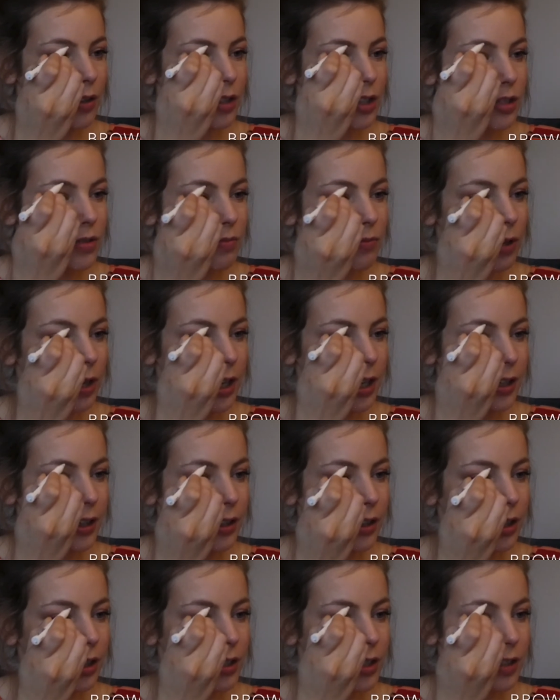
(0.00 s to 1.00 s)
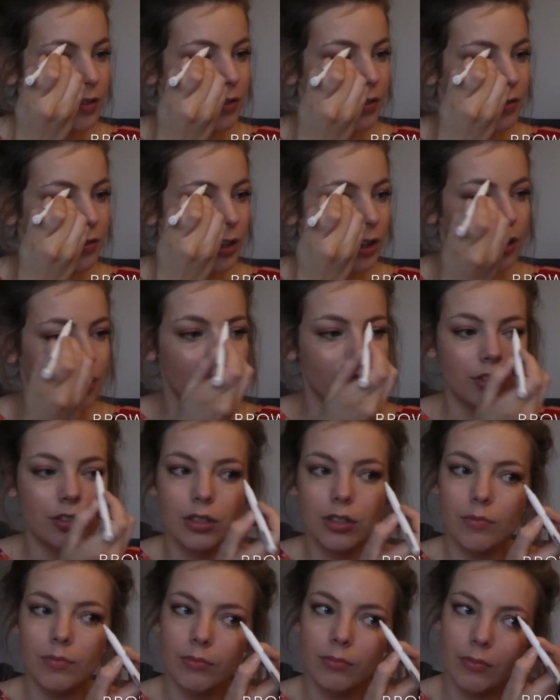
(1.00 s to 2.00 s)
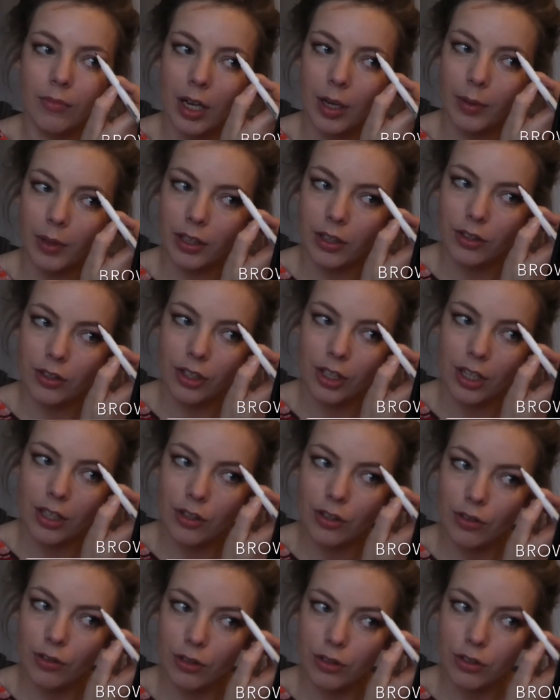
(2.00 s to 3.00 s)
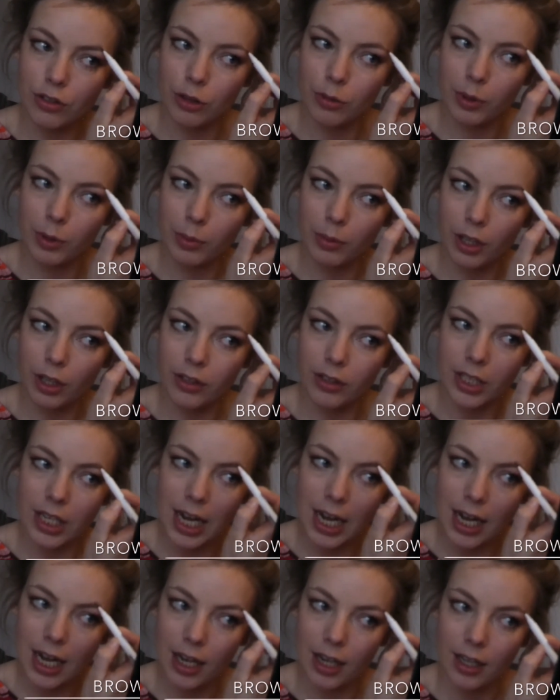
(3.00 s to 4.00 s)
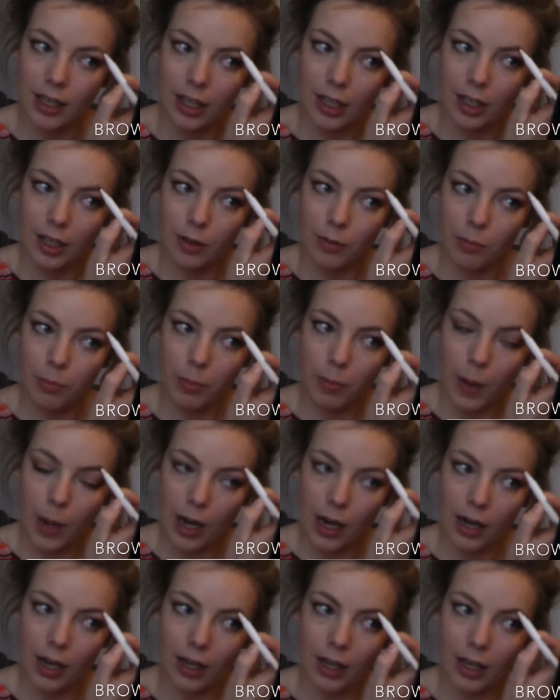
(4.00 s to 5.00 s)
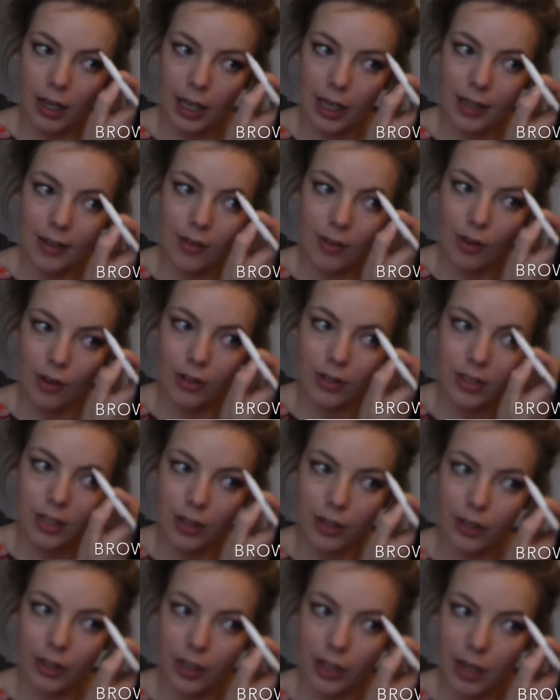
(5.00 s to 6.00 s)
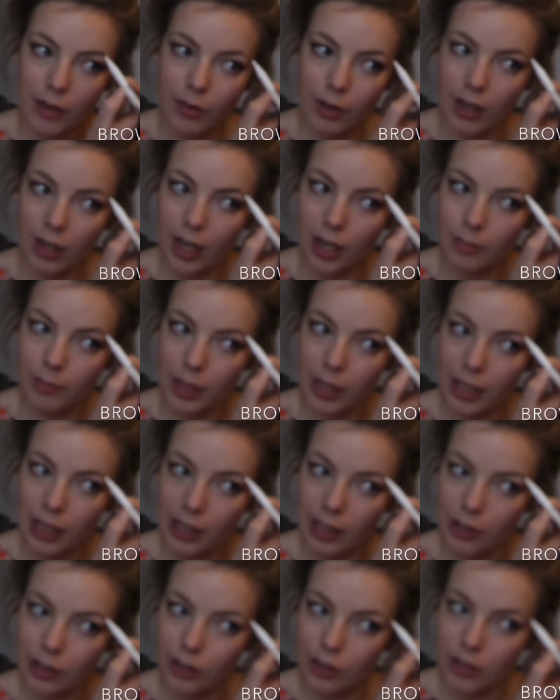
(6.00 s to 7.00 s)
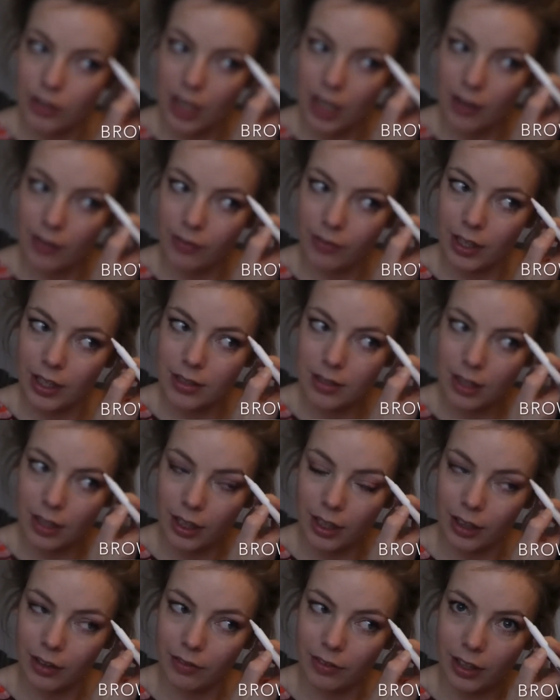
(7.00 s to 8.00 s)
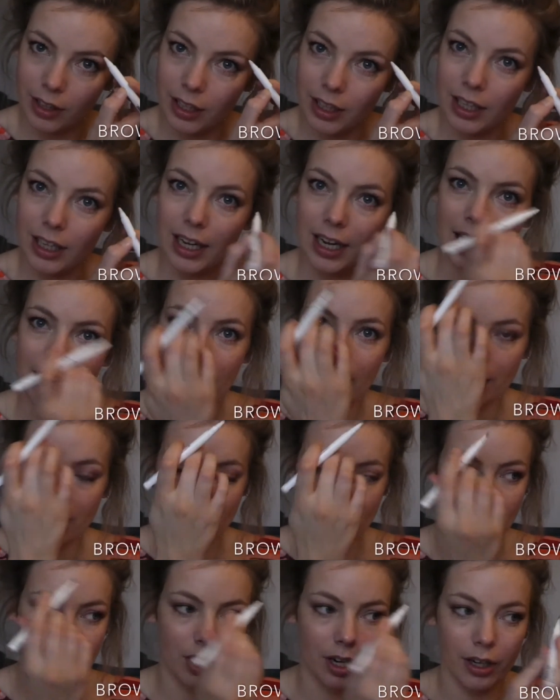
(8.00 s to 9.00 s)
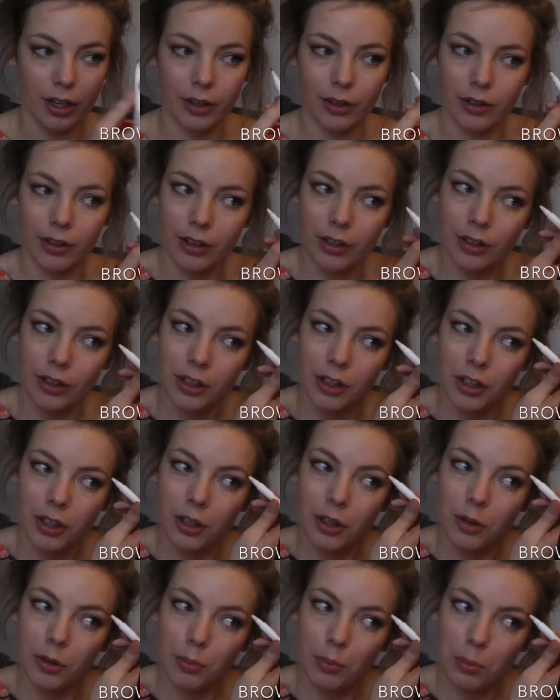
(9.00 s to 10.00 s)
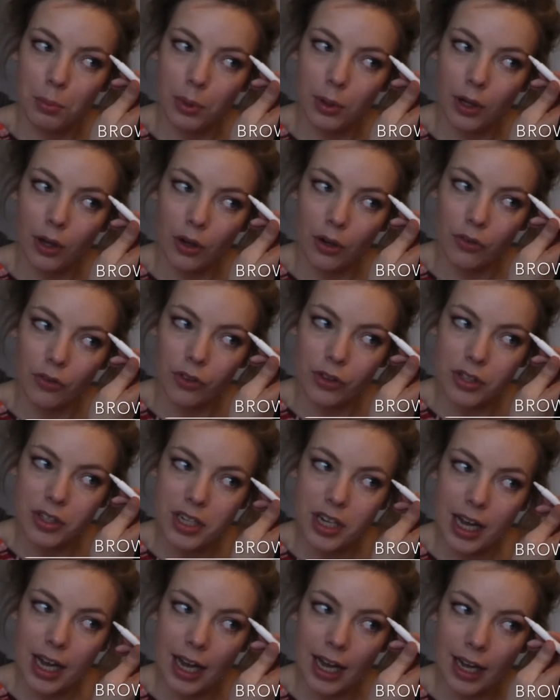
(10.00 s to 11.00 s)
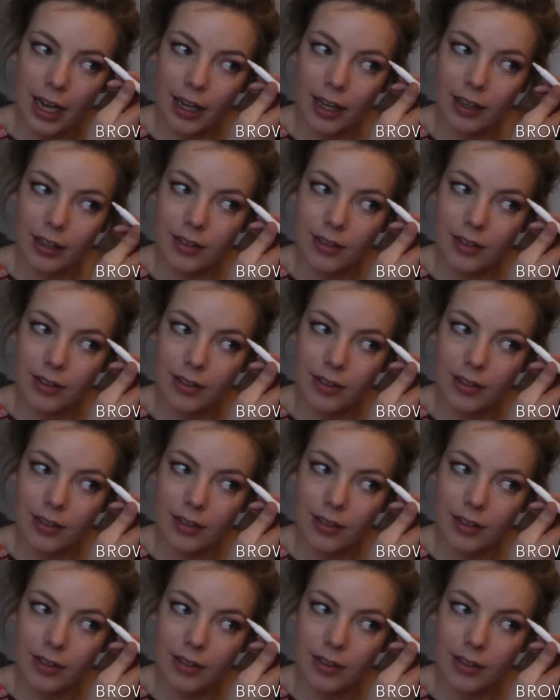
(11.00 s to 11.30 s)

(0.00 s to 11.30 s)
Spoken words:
It's really good if you've got maybe ginger or strawberry blonde hair, but it's not so good if you're like me and you just have this kind of ash tone blonde hair.